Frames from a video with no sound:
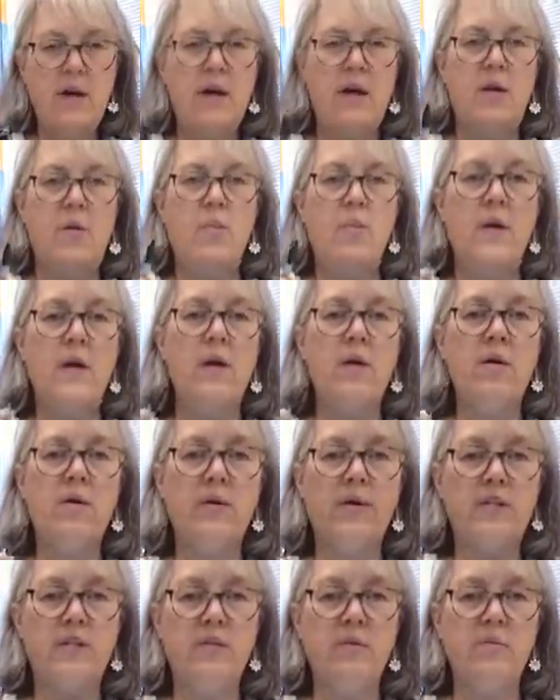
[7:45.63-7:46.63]
and we are
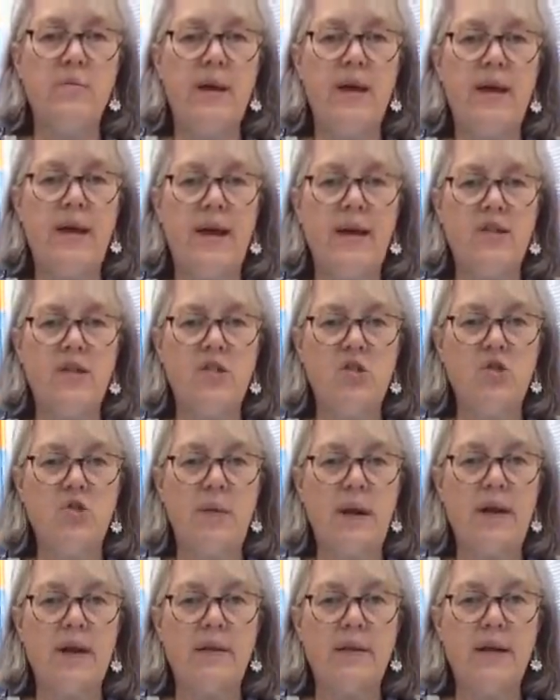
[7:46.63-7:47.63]
going to make a
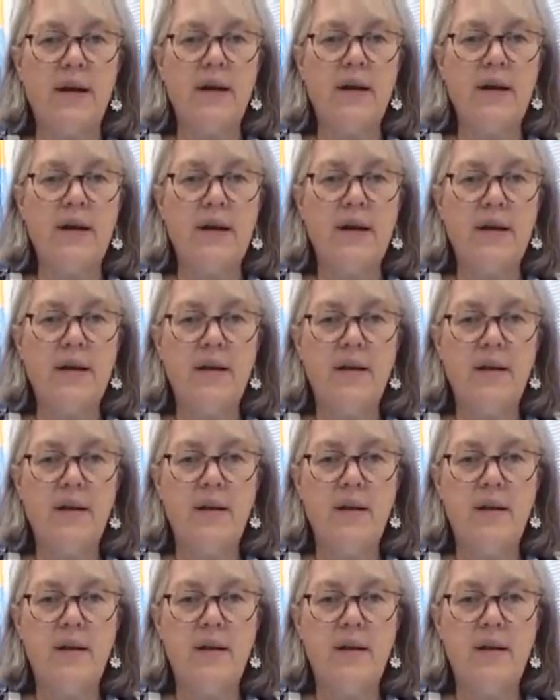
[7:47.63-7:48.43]
straight line.